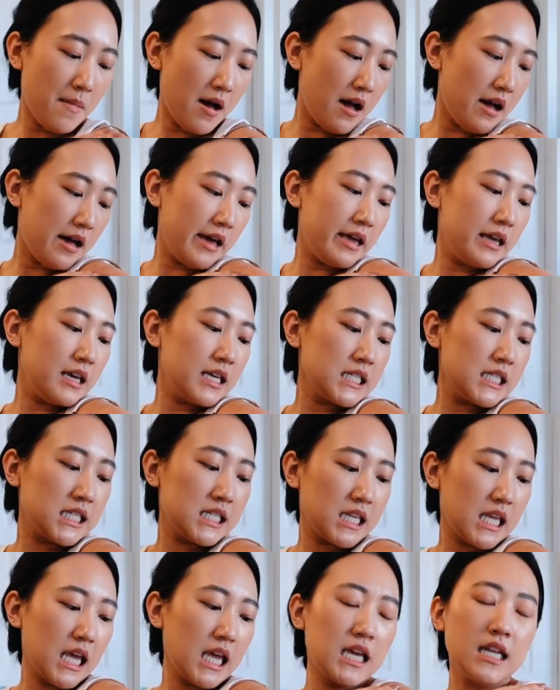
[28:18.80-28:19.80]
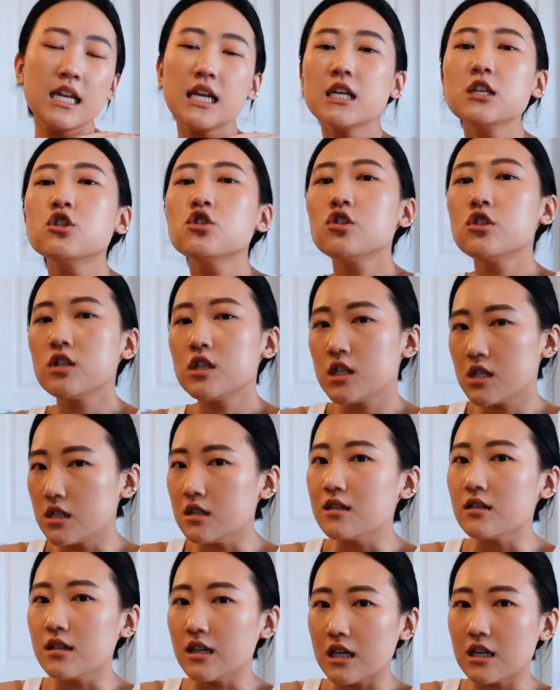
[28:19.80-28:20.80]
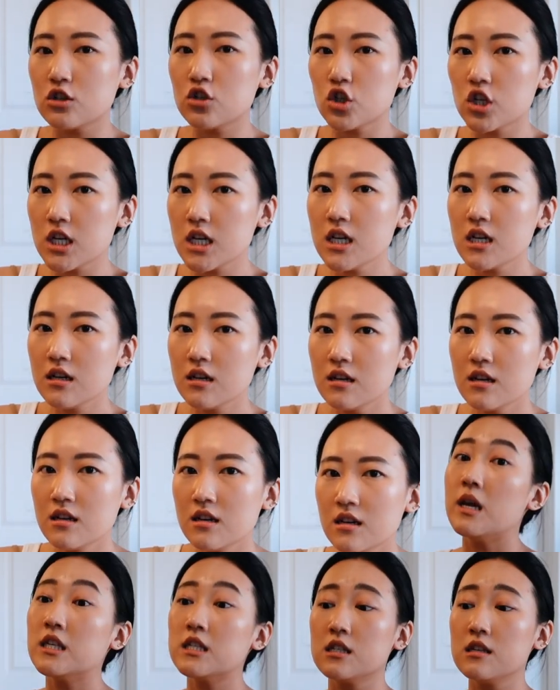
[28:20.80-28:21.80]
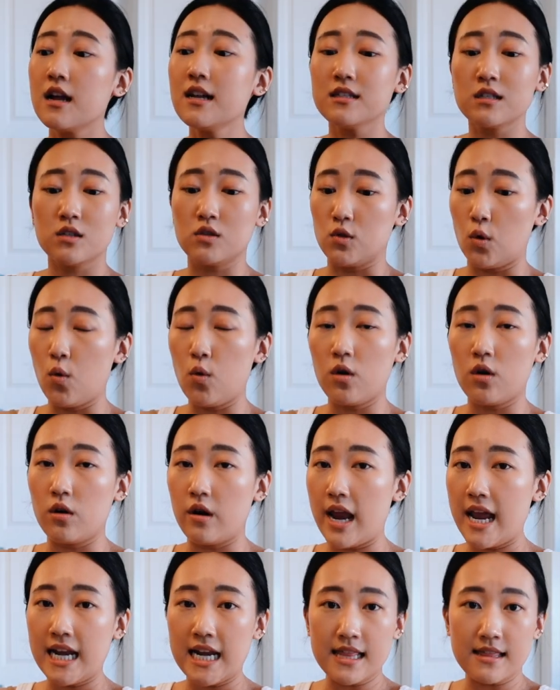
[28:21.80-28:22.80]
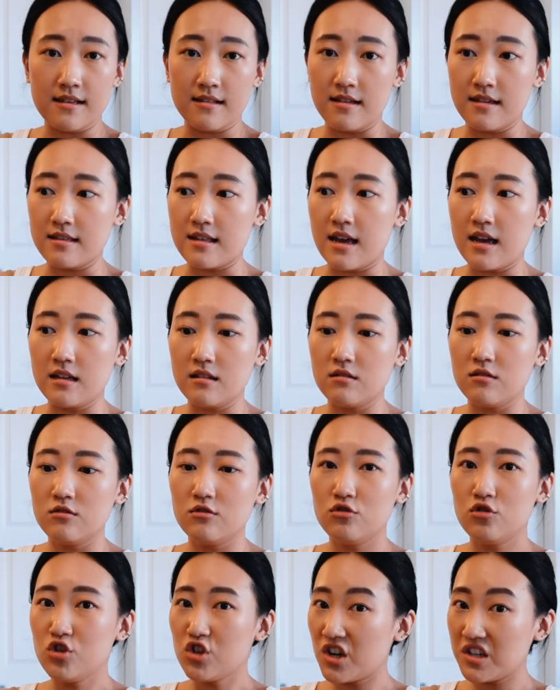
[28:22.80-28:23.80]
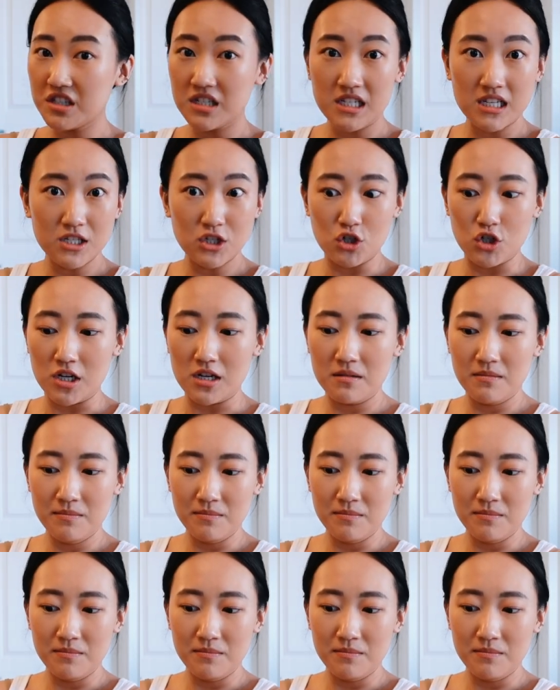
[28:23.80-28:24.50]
my skin is still itchy. It's not sore or anything like that. Just itchy.